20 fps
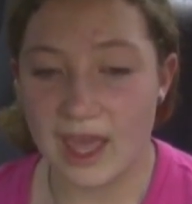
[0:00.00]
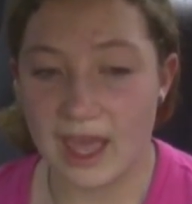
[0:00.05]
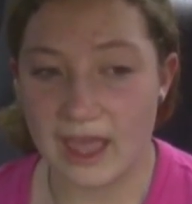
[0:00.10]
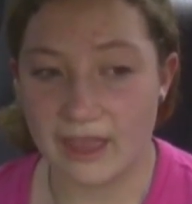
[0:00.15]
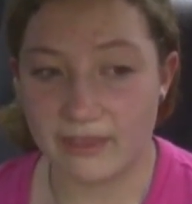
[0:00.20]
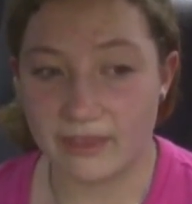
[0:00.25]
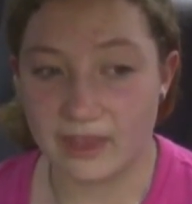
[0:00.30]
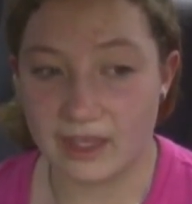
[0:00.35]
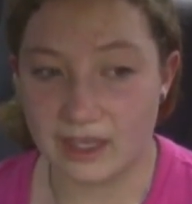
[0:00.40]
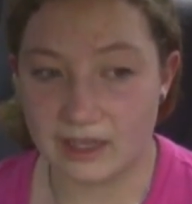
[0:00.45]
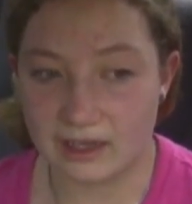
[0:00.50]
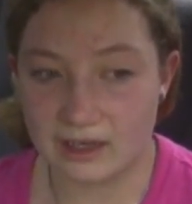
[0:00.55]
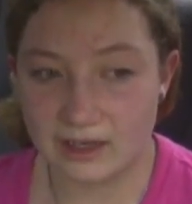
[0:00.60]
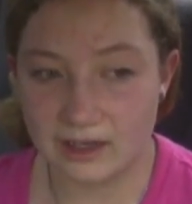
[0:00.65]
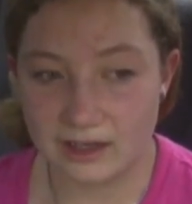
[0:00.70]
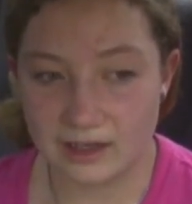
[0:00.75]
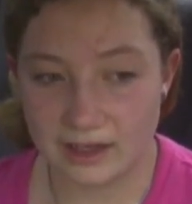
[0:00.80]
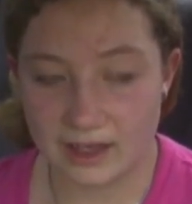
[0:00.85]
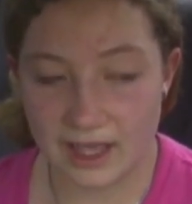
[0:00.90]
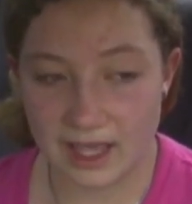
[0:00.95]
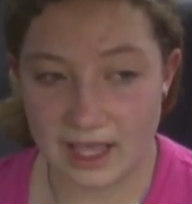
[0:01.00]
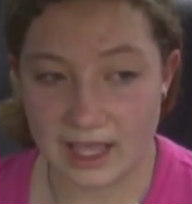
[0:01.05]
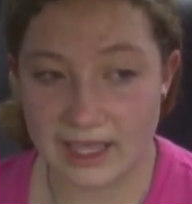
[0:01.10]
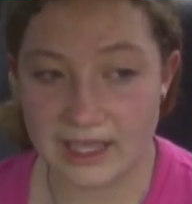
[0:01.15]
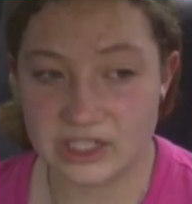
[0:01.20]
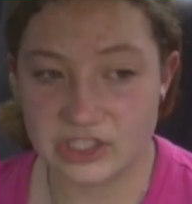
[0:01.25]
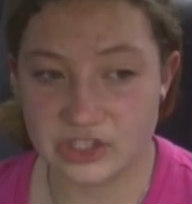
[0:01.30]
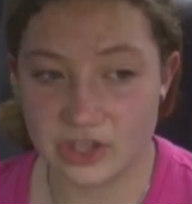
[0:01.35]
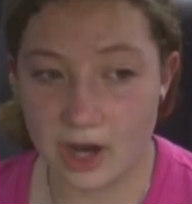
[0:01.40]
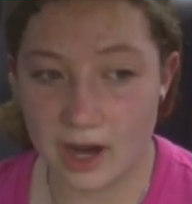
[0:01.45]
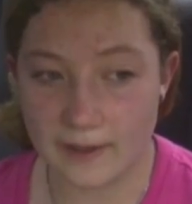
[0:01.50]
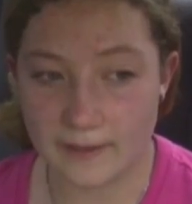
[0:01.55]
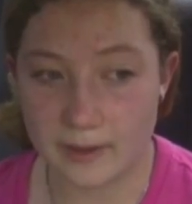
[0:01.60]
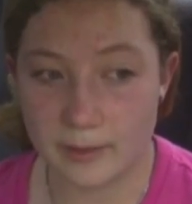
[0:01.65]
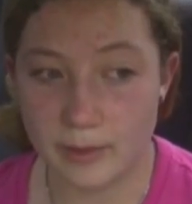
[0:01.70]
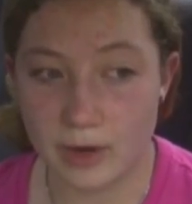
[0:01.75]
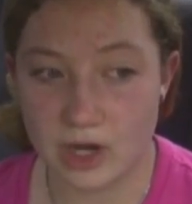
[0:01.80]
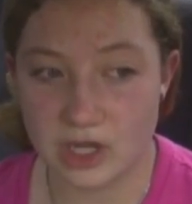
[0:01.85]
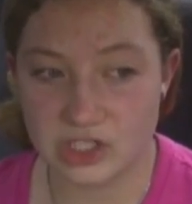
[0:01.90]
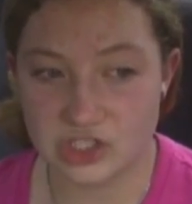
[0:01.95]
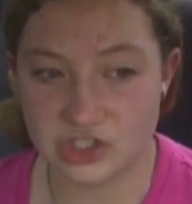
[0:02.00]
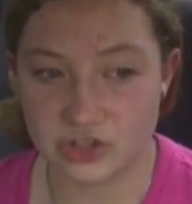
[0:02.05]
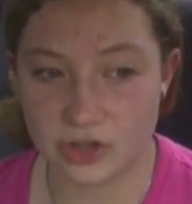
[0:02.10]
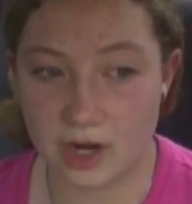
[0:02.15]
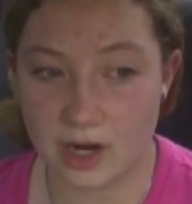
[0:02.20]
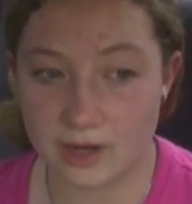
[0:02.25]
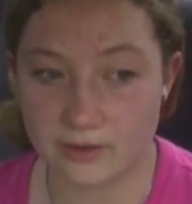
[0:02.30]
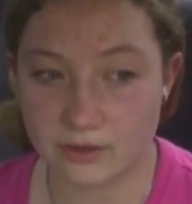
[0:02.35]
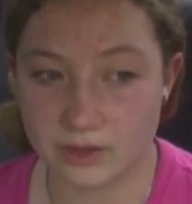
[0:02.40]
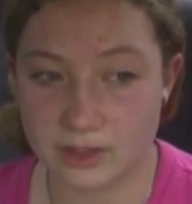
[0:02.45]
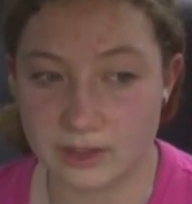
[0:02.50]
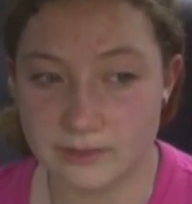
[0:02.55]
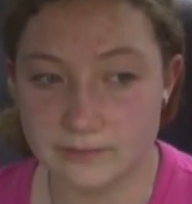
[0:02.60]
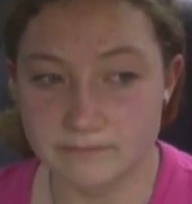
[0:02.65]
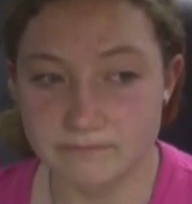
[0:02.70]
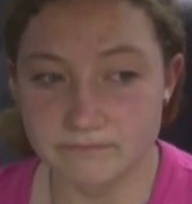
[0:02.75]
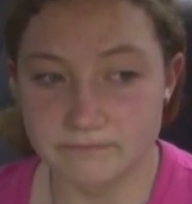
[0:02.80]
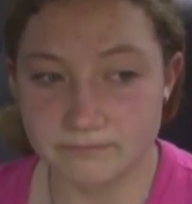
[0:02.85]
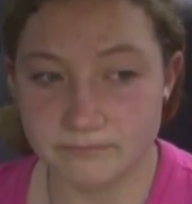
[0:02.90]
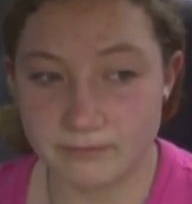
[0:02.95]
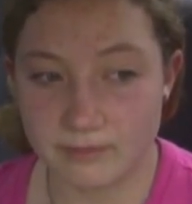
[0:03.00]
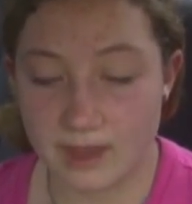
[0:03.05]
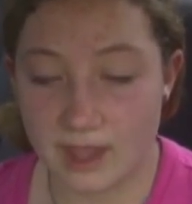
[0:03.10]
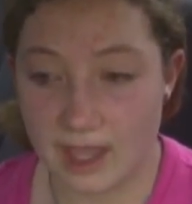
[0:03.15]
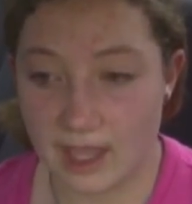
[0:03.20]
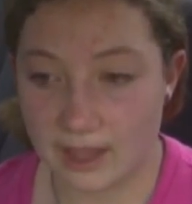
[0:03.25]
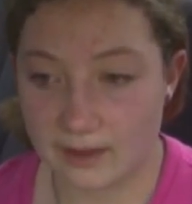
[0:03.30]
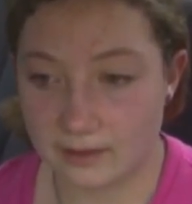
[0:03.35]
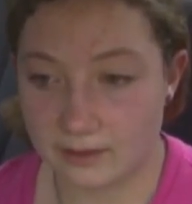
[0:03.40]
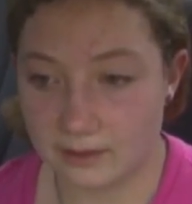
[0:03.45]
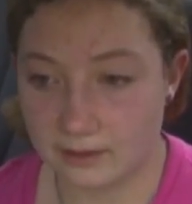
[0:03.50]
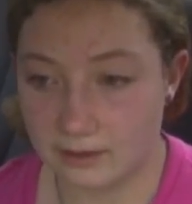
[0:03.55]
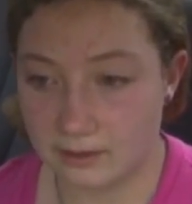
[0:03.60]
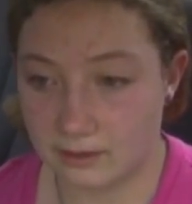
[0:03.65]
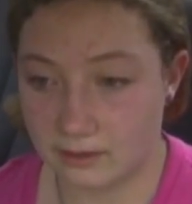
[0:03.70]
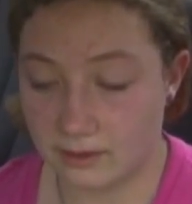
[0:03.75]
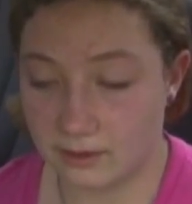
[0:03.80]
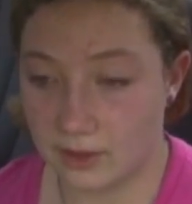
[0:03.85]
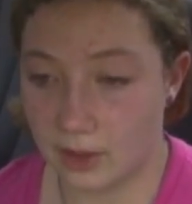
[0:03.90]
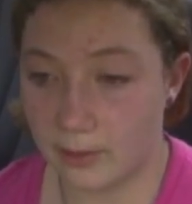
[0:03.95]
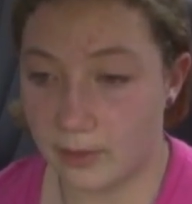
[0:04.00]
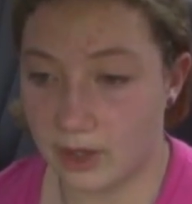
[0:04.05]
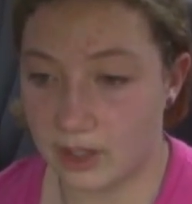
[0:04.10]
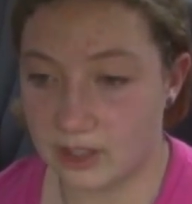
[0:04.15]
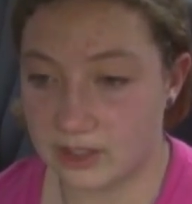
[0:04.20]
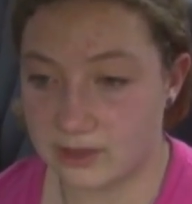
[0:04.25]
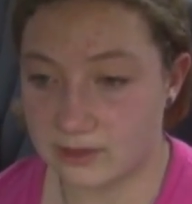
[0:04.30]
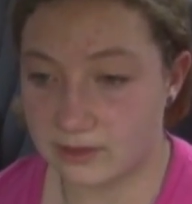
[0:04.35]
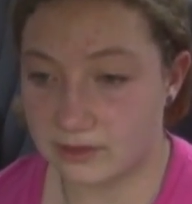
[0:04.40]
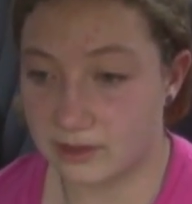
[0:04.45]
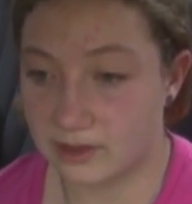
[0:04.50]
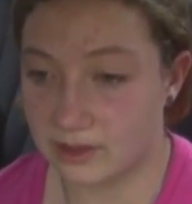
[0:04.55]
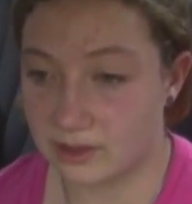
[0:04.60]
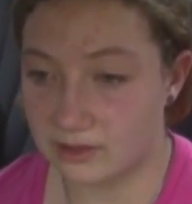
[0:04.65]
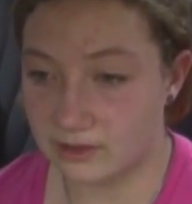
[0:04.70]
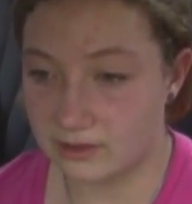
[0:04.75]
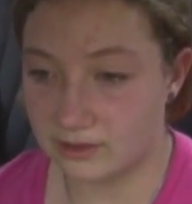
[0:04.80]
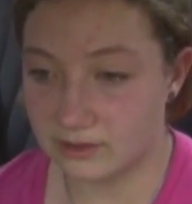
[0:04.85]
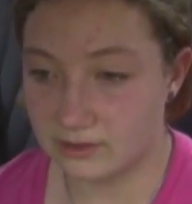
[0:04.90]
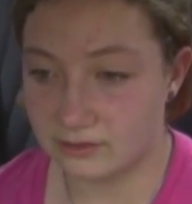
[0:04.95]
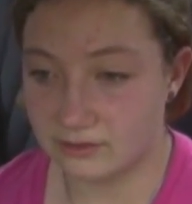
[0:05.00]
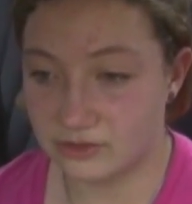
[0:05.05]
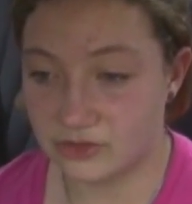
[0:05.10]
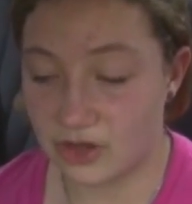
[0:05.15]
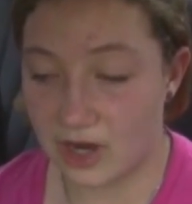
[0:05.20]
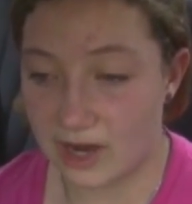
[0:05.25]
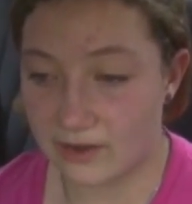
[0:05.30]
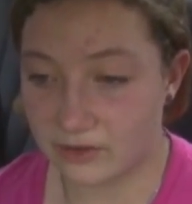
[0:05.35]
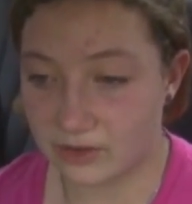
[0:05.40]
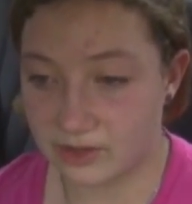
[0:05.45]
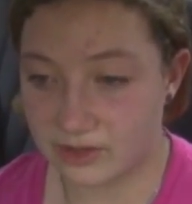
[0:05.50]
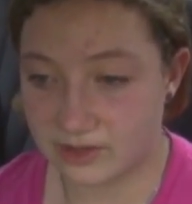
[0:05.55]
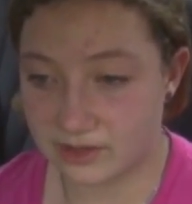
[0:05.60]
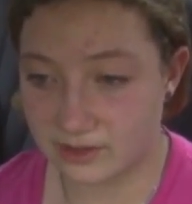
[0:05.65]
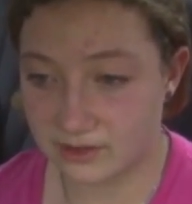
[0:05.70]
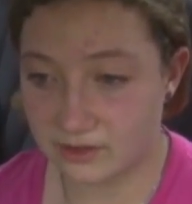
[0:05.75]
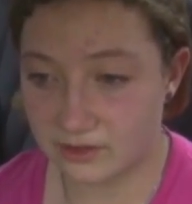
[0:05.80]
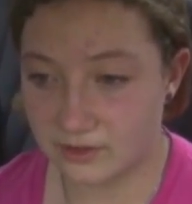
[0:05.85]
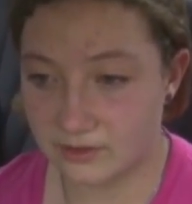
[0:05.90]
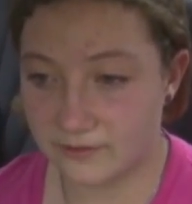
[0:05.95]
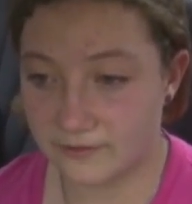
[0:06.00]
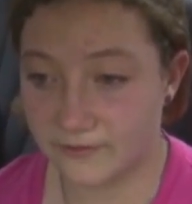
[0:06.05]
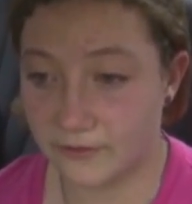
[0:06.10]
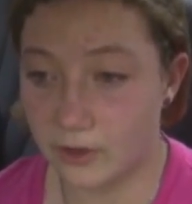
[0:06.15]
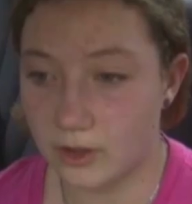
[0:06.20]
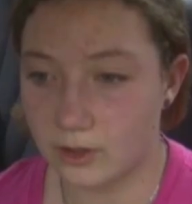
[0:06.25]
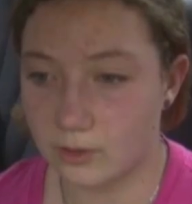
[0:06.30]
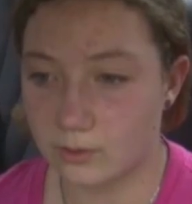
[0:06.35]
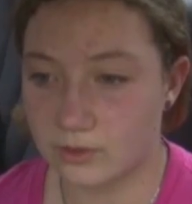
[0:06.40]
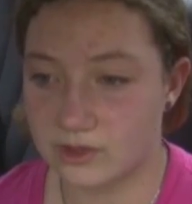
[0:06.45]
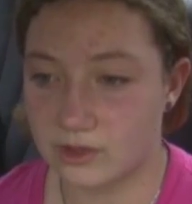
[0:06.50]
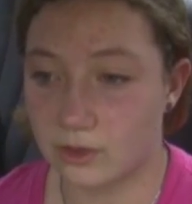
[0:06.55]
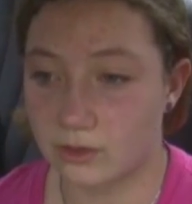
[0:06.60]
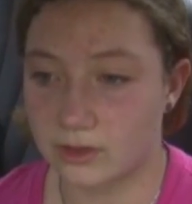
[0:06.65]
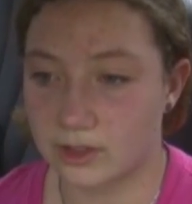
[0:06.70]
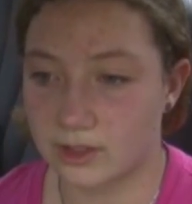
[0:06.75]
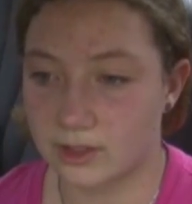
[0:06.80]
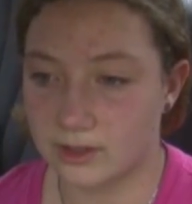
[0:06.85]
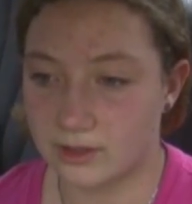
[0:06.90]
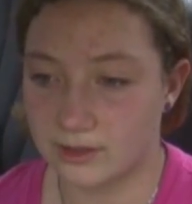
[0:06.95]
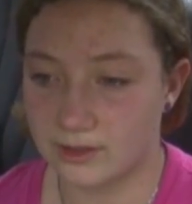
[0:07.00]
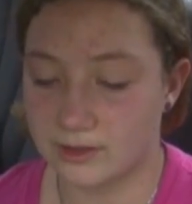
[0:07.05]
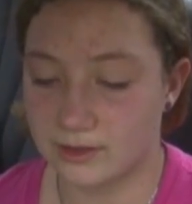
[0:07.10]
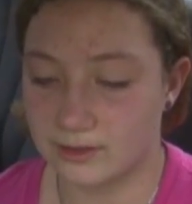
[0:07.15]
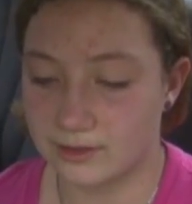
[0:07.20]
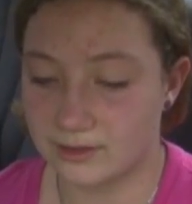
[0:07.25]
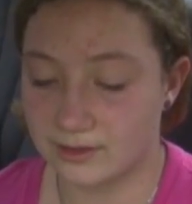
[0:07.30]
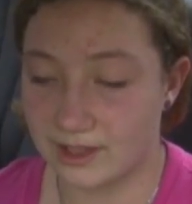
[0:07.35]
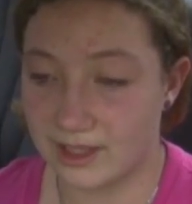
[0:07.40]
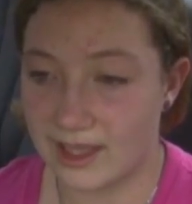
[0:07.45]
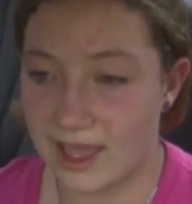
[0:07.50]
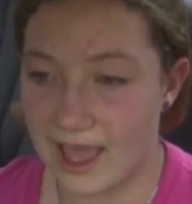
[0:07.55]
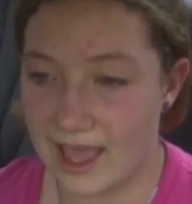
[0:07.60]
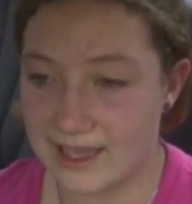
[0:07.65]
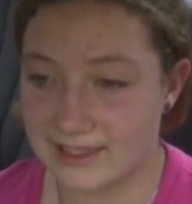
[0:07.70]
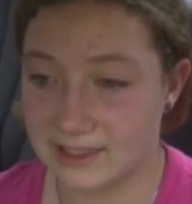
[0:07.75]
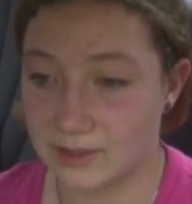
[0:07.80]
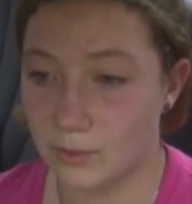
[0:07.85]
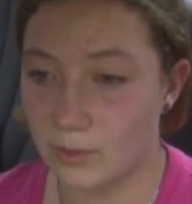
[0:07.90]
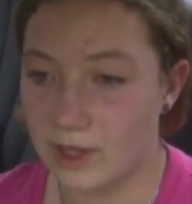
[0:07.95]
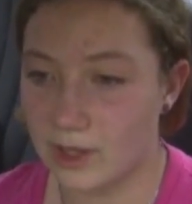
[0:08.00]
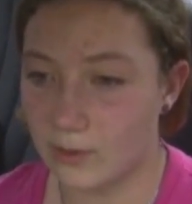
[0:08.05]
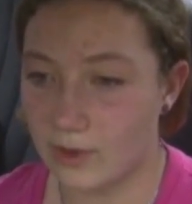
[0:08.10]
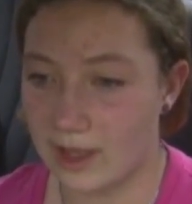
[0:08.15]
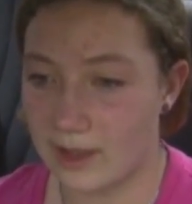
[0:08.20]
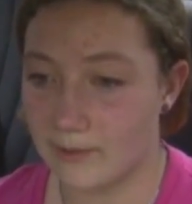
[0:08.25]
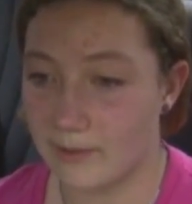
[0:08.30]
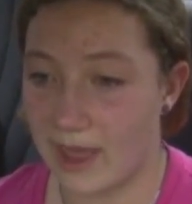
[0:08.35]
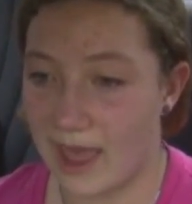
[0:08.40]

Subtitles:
And then he shot the bus driver, and the driver's foot was on the gas, and we went